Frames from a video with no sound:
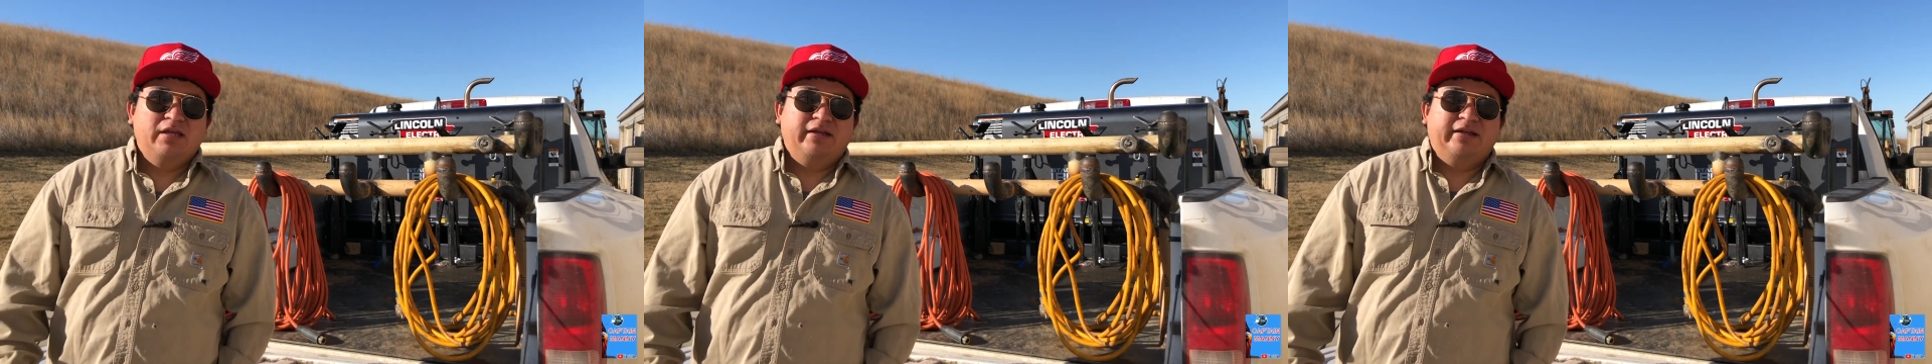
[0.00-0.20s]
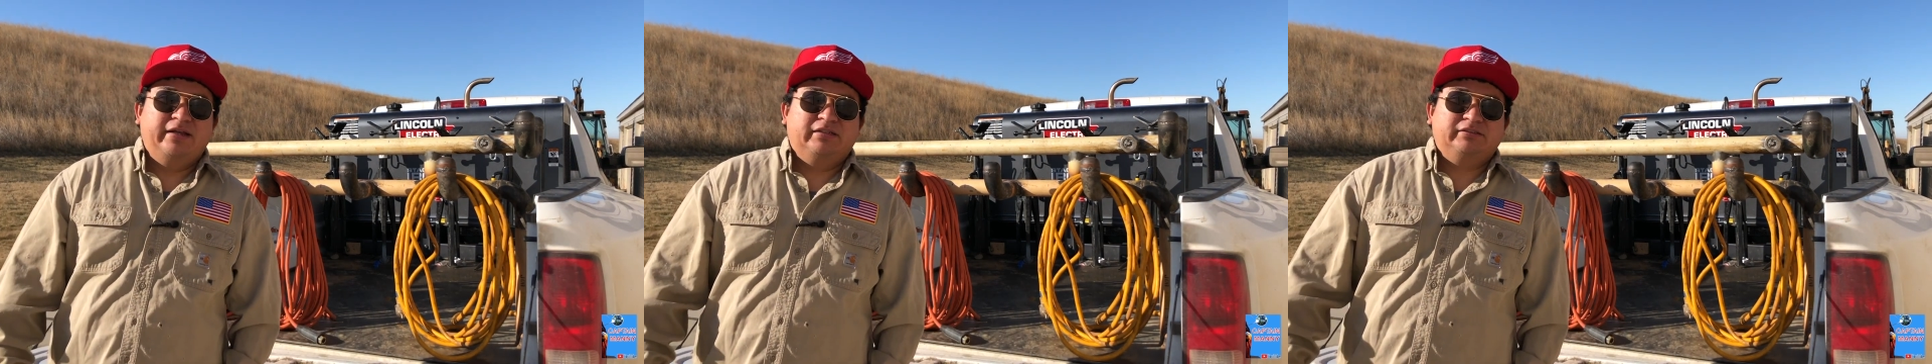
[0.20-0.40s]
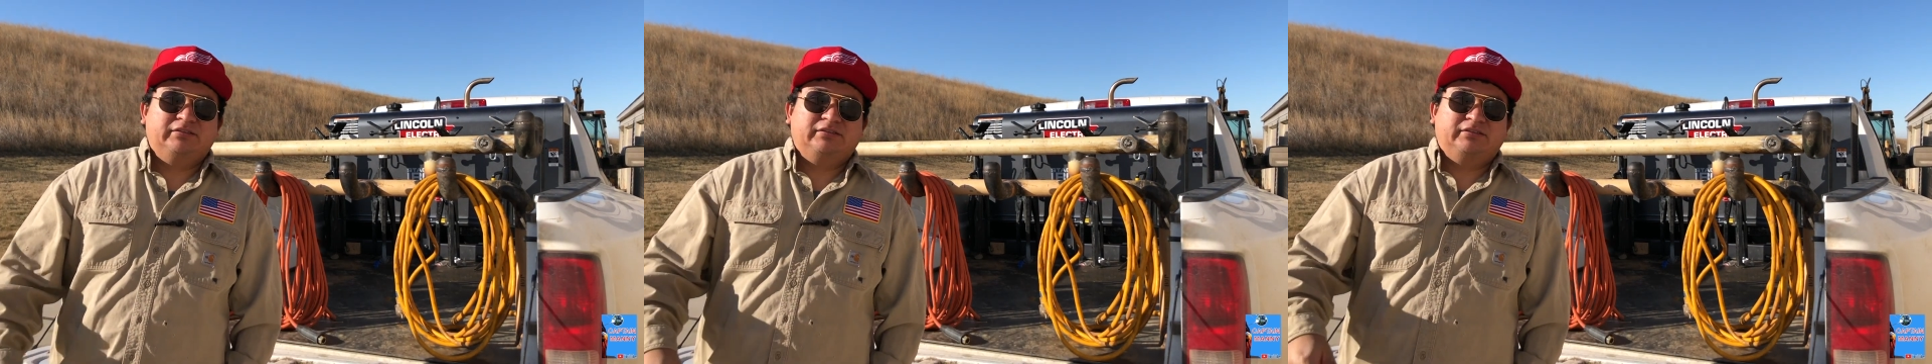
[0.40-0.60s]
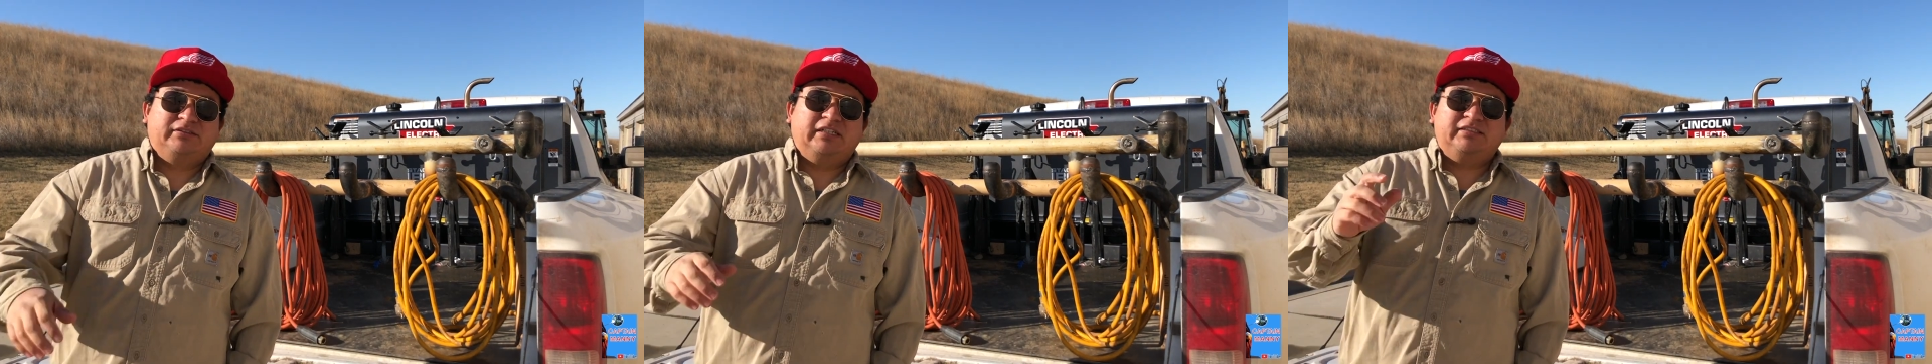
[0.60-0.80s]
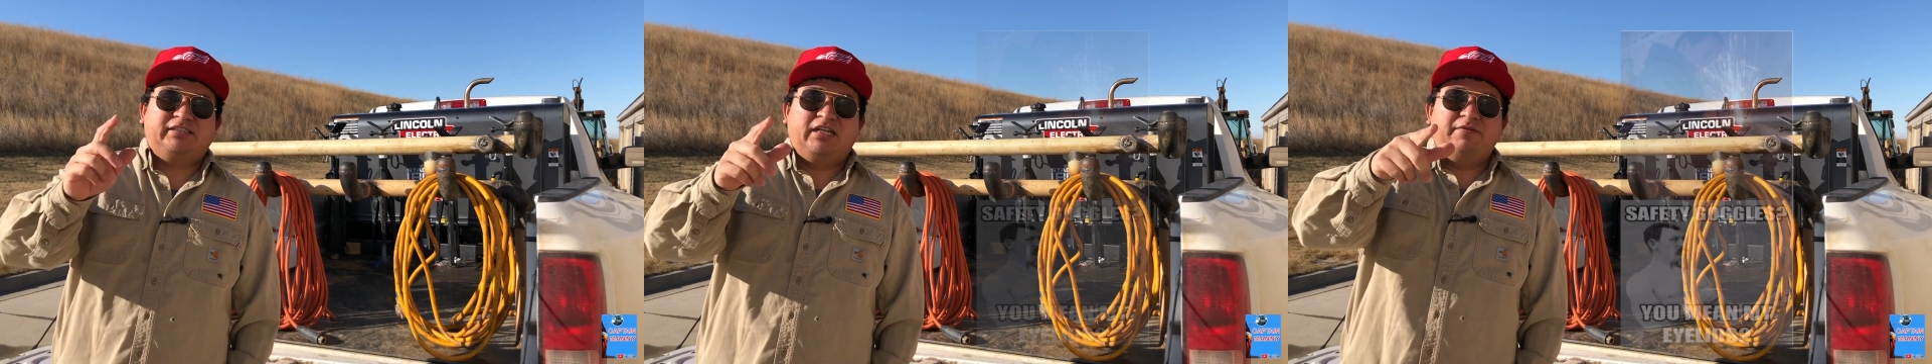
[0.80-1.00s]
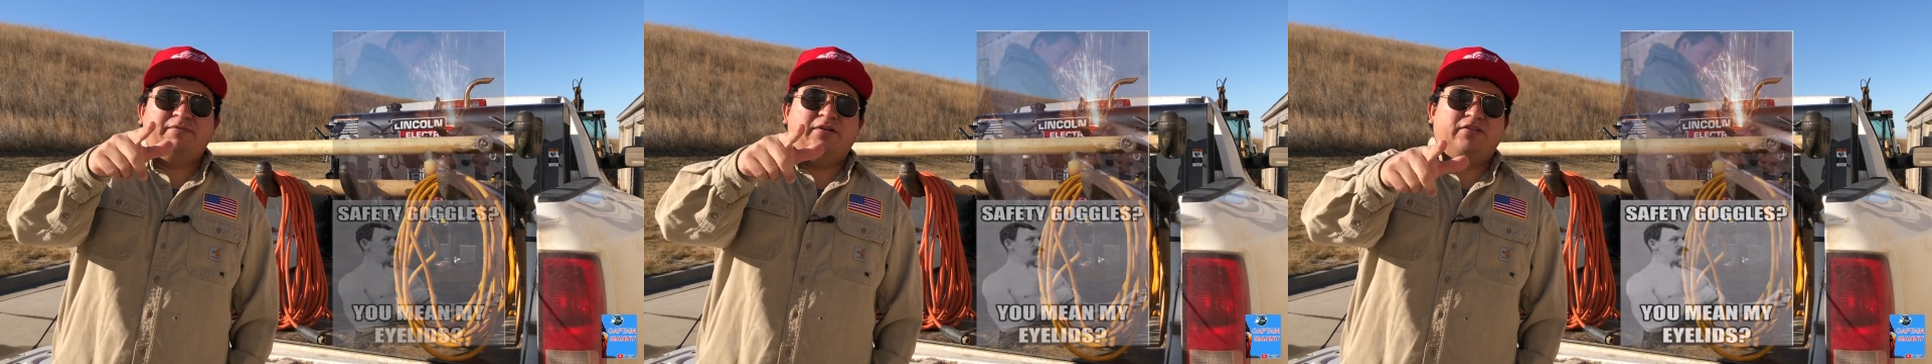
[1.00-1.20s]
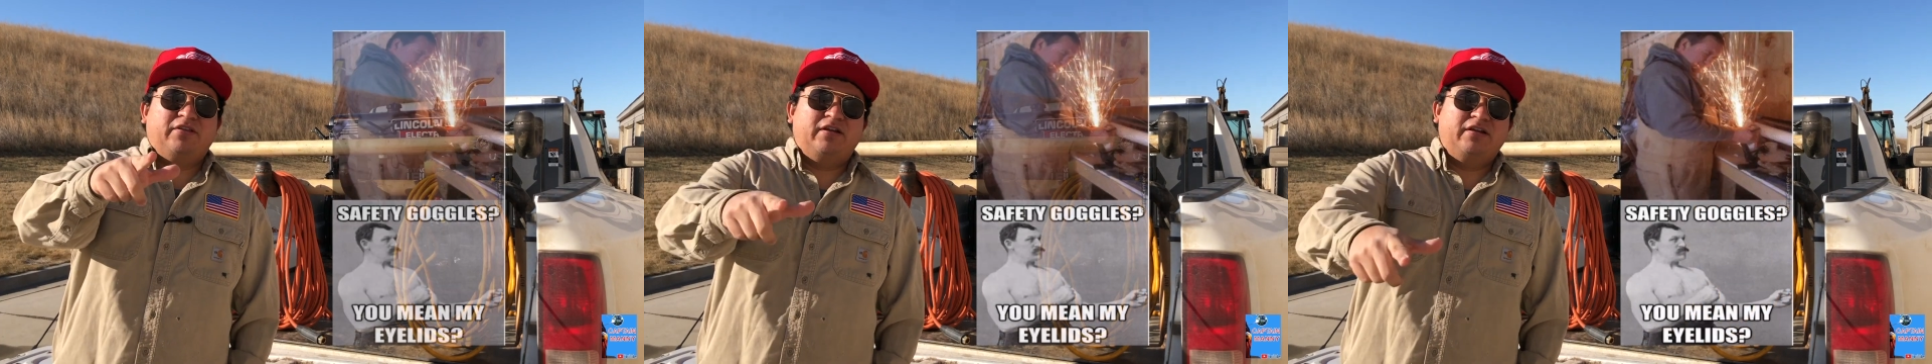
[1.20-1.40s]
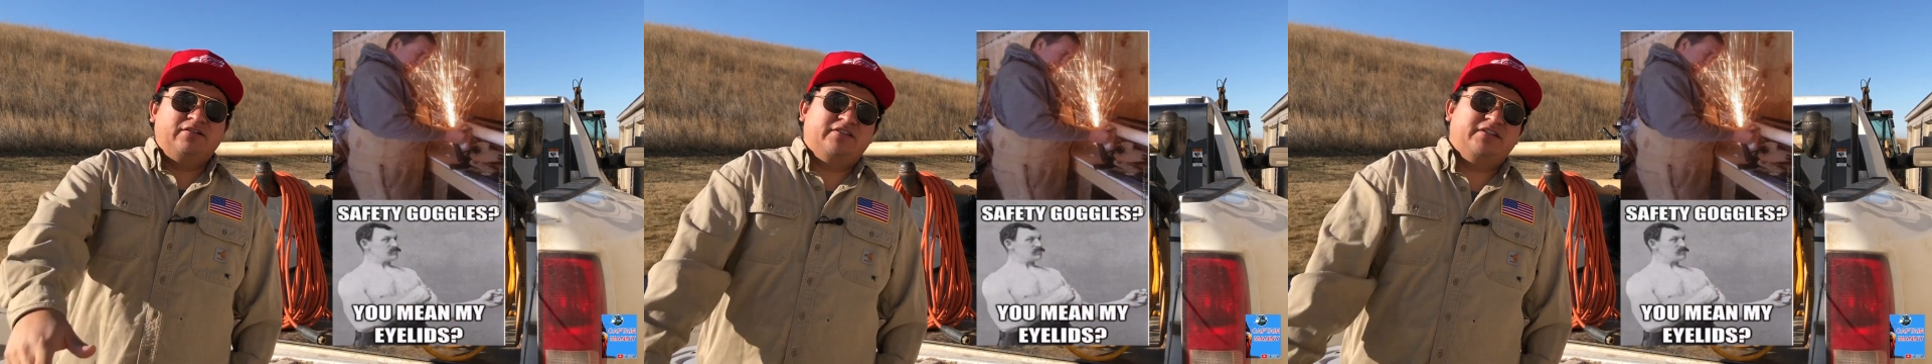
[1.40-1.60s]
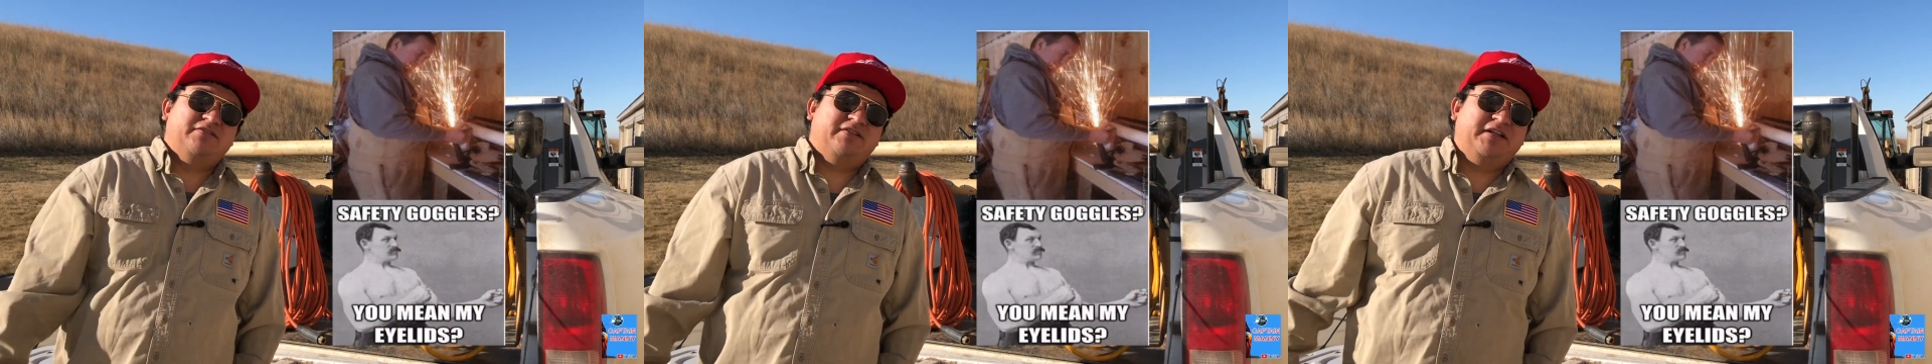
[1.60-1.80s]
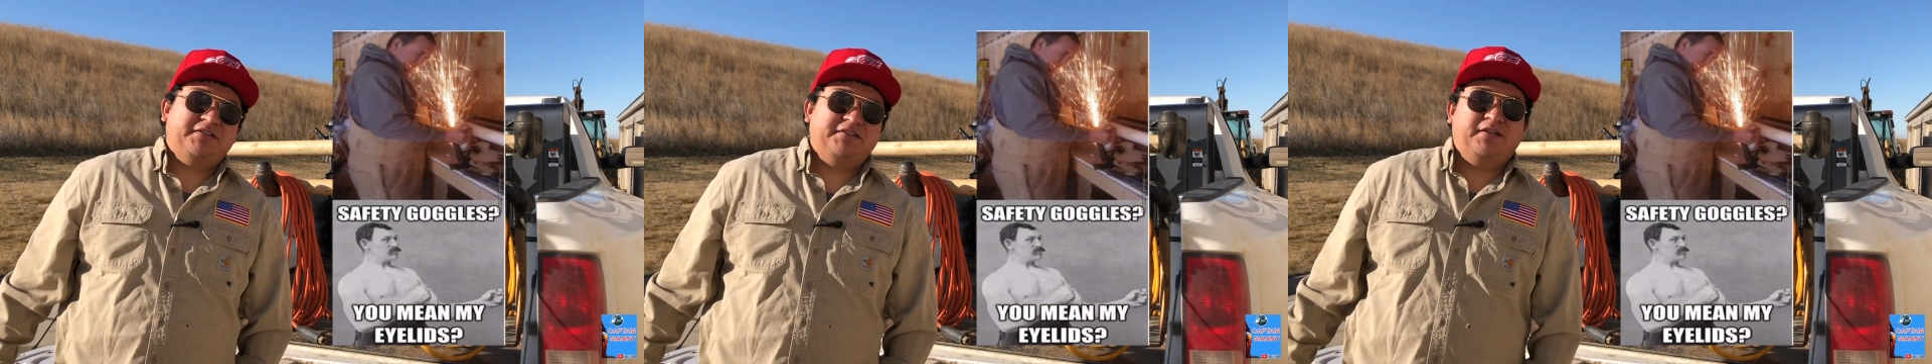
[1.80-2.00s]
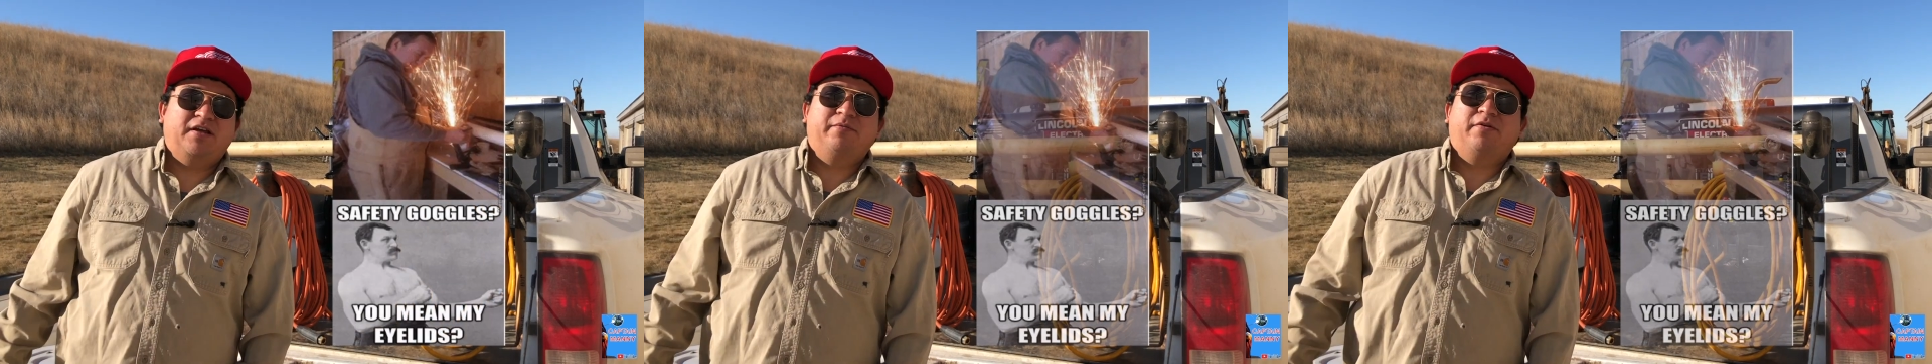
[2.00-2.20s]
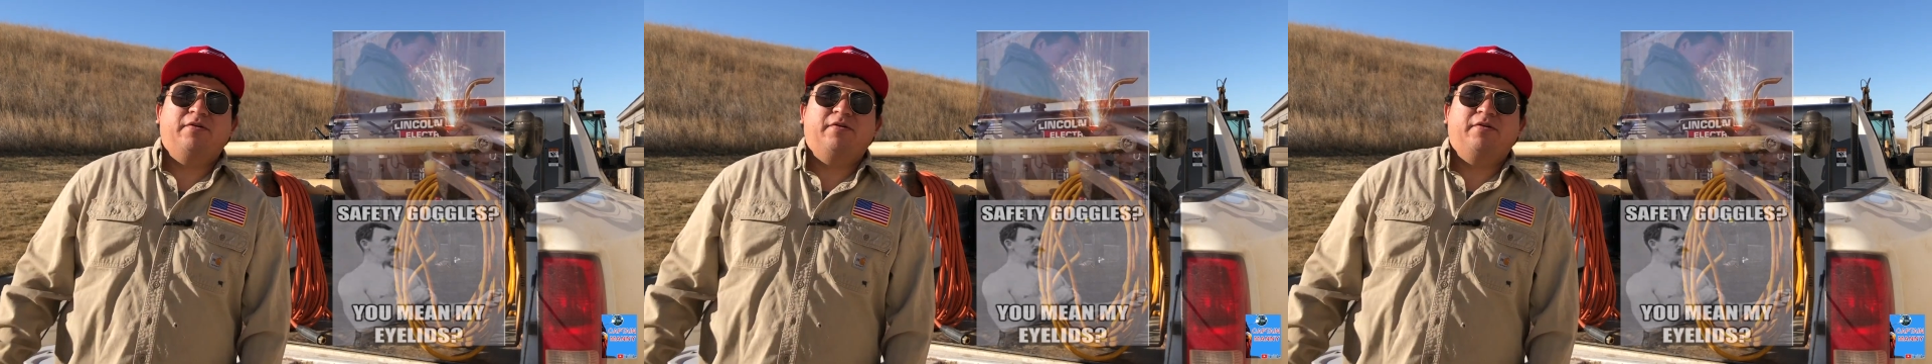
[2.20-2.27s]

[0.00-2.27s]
and I'll stay safe out there, and I'll see you next time.